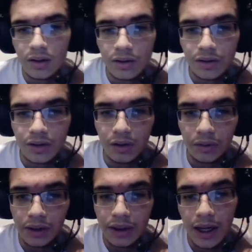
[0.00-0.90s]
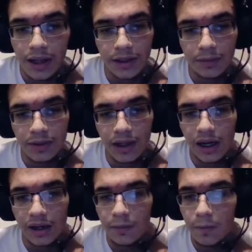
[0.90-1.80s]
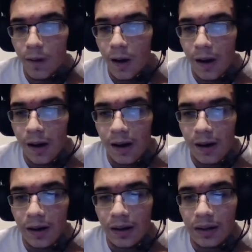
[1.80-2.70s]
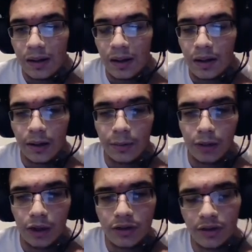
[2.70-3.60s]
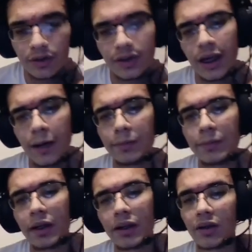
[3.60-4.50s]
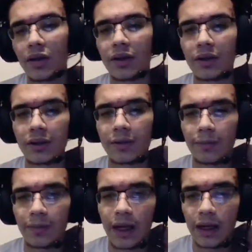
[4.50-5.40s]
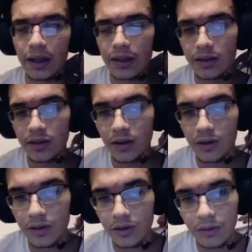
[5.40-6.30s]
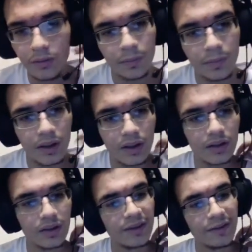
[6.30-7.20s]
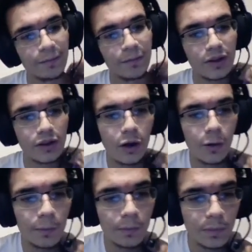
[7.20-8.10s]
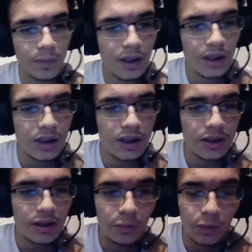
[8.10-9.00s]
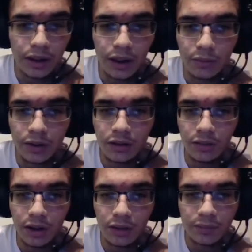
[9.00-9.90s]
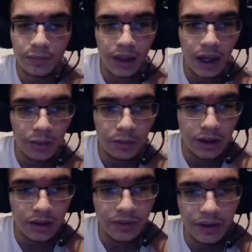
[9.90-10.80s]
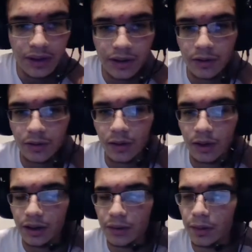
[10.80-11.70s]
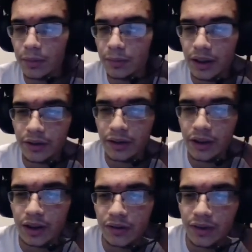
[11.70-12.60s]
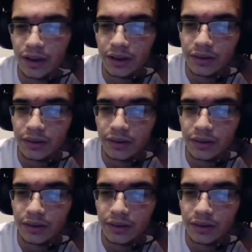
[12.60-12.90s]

so he has upside. Also, there's not a ton of targets that Cousins throws to, so this can work out really well. I wouldn't even consider it a pump play. You're not gonna find